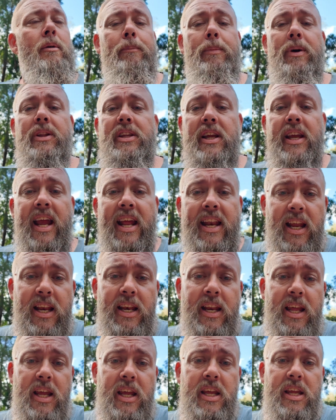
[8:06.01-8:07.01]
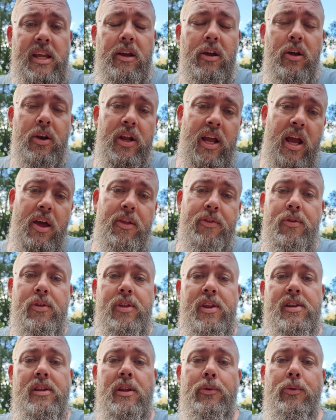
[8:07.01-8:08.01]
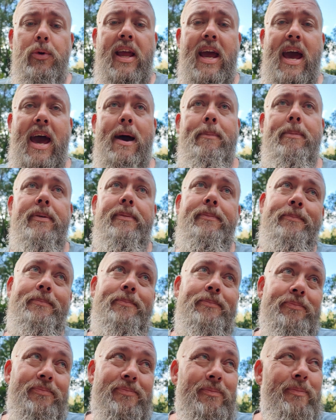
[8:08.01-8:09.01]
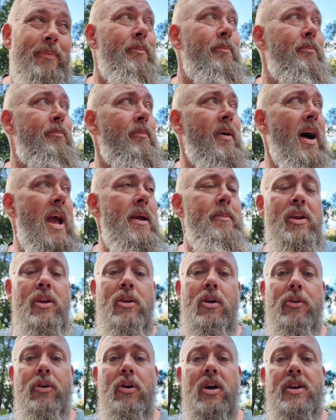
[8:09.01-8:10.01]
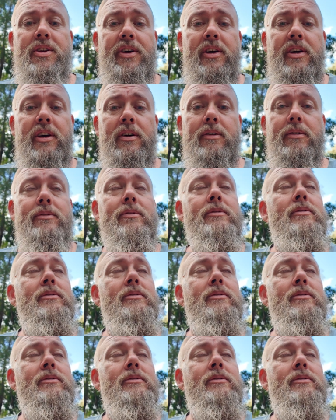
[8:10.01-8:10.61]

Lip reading: But to get in here, you've got to go through this little gap. Maybe not ideal.